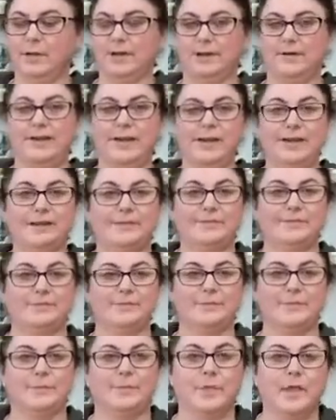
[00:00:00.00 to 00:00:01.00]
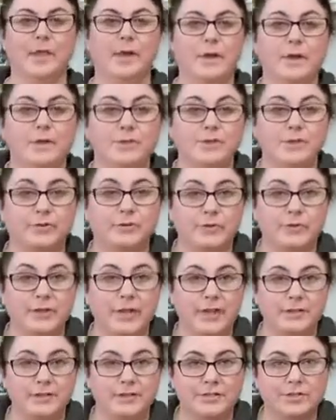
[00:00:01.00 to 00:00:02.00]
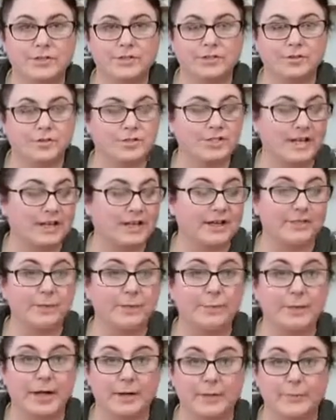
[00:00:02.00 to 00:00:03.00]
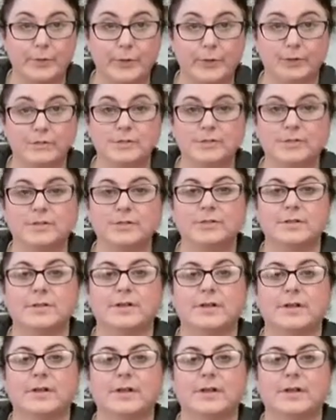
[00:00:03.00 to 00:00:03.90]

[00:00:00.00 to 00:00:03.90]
All right. Don't forget to check out the blog post.